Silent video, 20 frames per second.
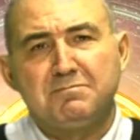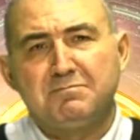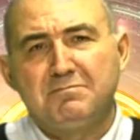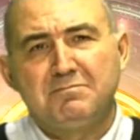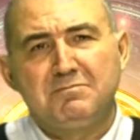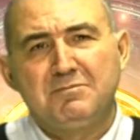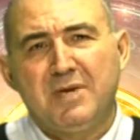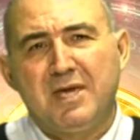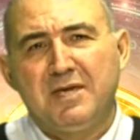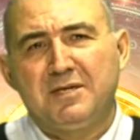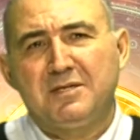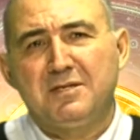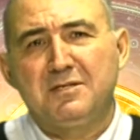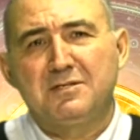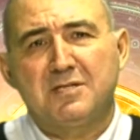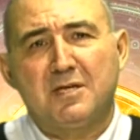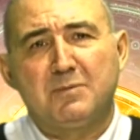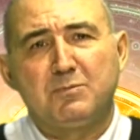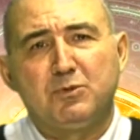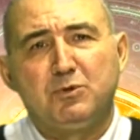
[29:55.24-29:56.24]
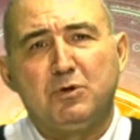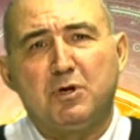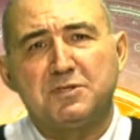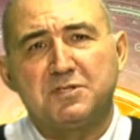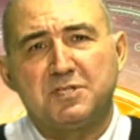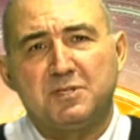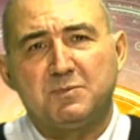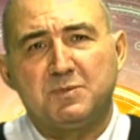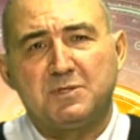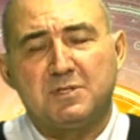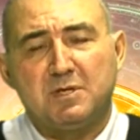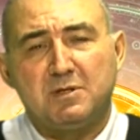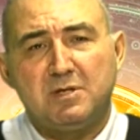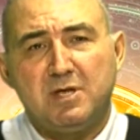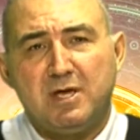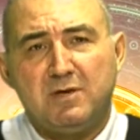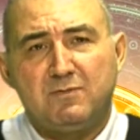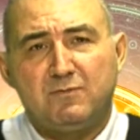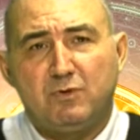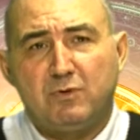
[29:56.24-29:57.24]
making some gossips
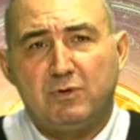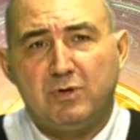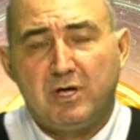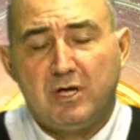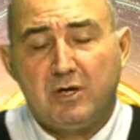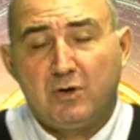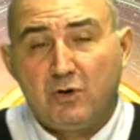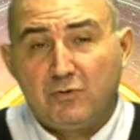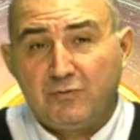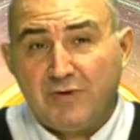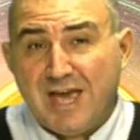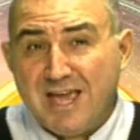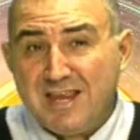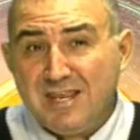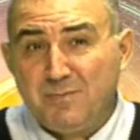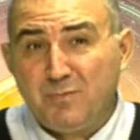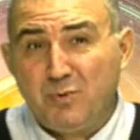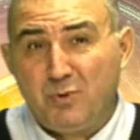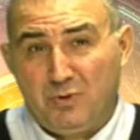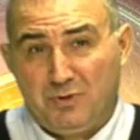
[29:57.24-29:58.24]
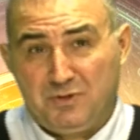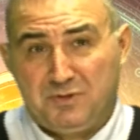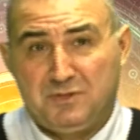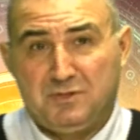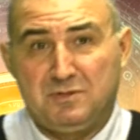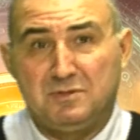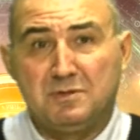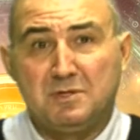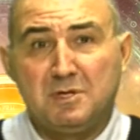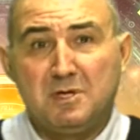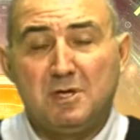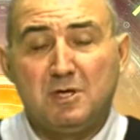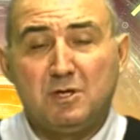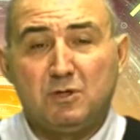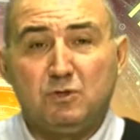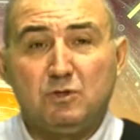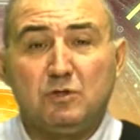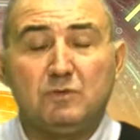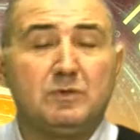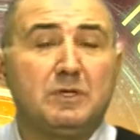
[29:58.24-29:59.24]
of any person.
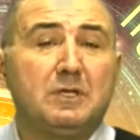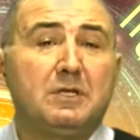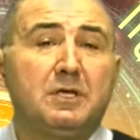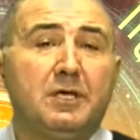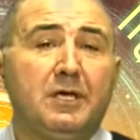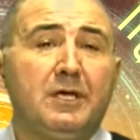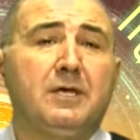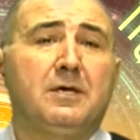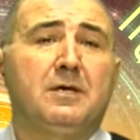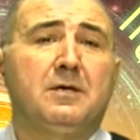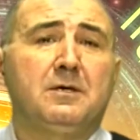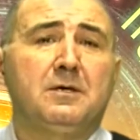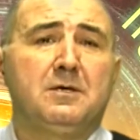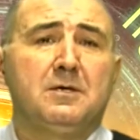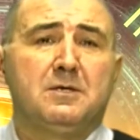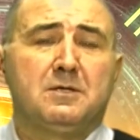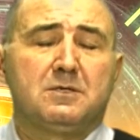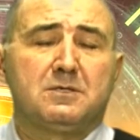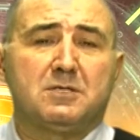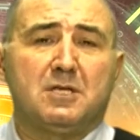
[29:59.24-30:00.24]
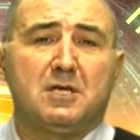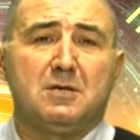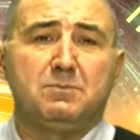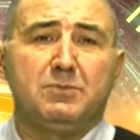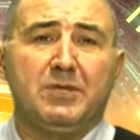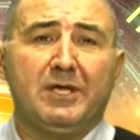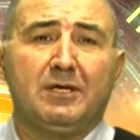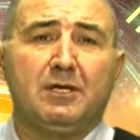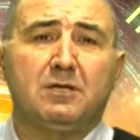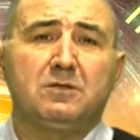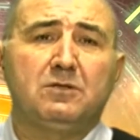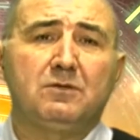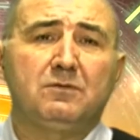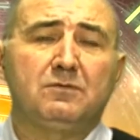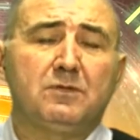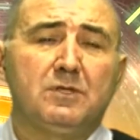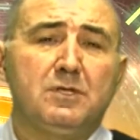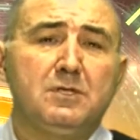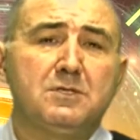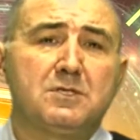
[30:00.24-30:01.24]
You will hear some negative
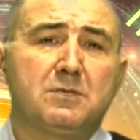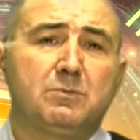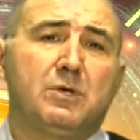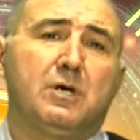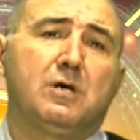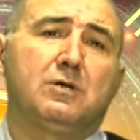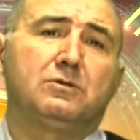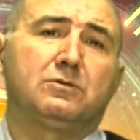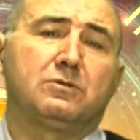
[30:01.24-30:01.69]
things about